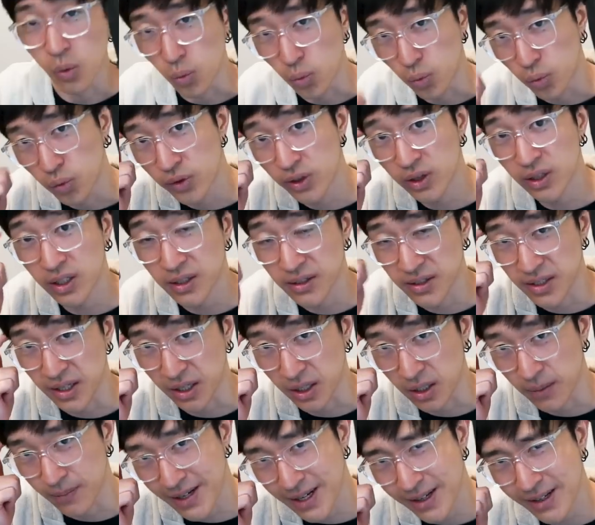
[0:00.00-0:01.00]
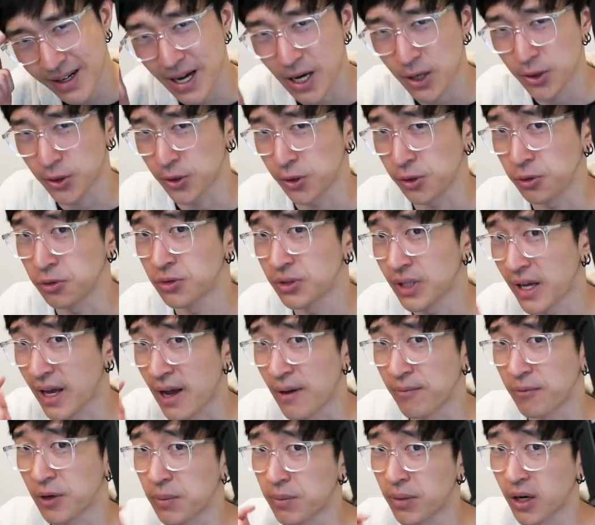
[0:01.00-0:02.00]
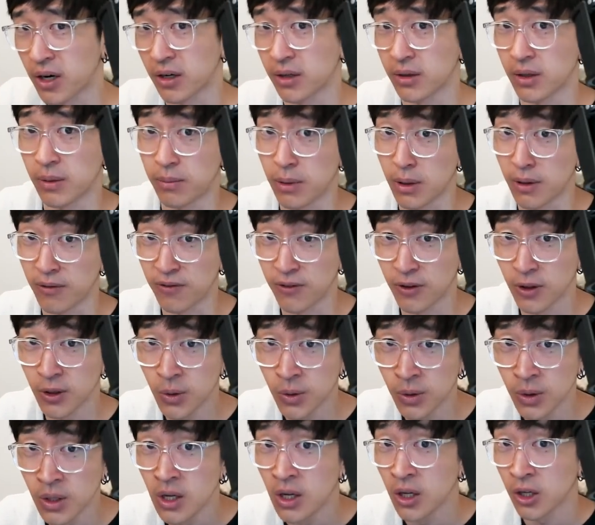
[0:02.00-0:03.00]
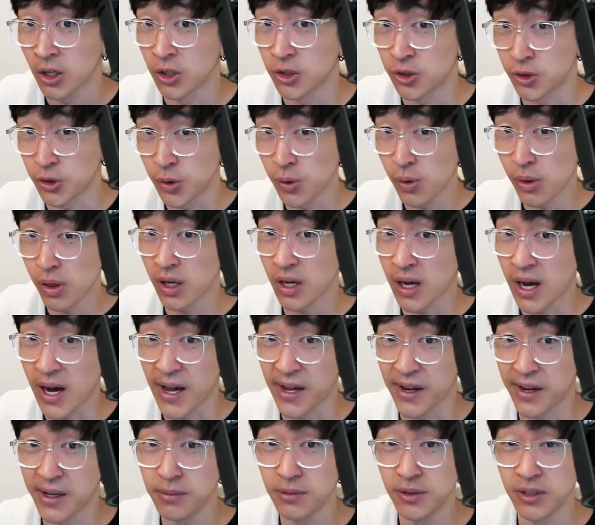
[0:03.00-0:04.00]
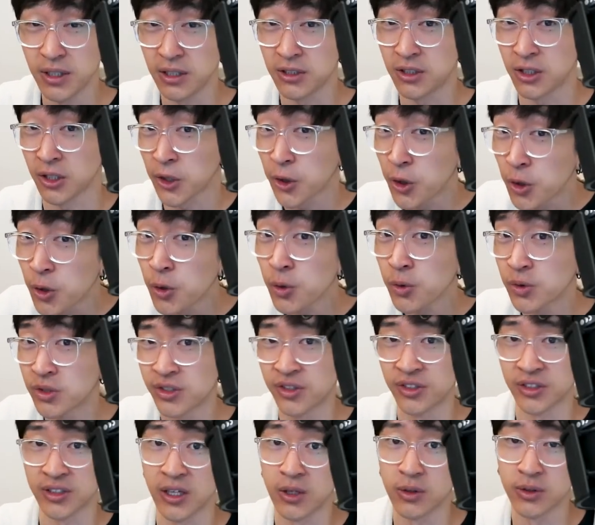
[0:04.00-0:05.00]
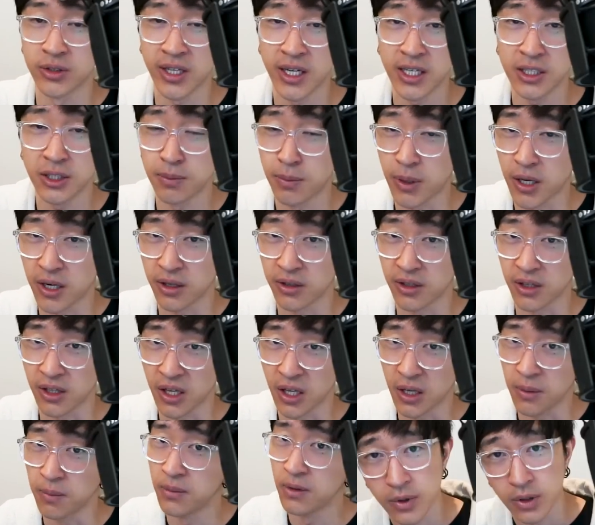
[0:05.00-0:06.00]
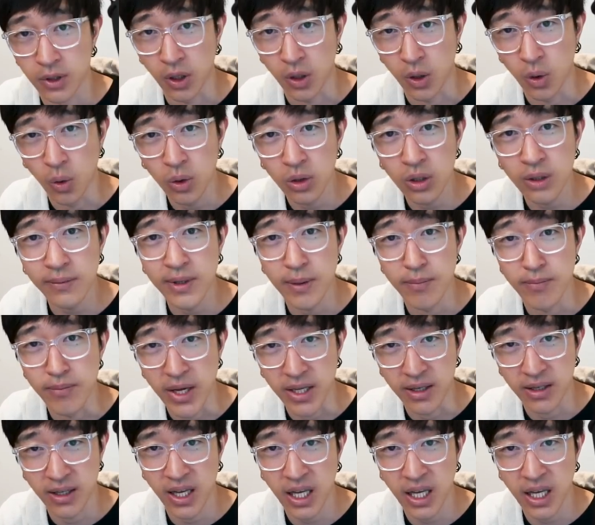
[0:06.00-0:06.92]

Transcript: Really think about how to use every part of the buffalo, because using items is a huge skill test part of the game. The goal of the mid